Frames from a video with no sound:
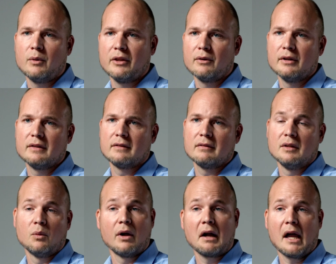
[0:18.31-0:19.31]
whether it's in
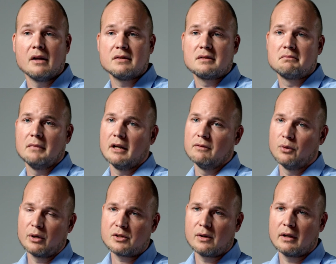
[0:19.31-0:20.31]
the warehouse, on a
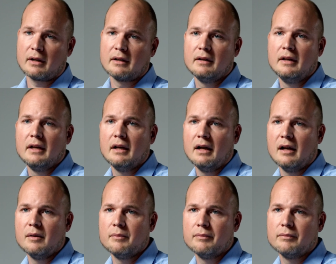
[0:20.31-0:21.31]
fork truck,
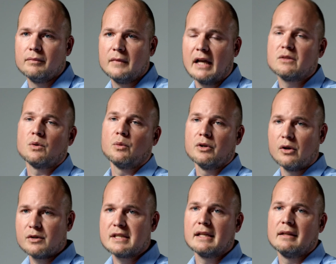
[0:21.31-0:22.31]
that's what we're
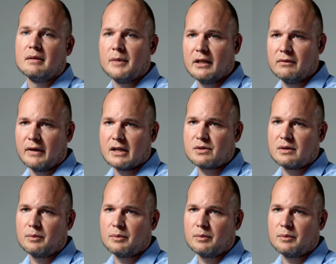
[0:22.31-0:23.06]
noticing in the manufacturing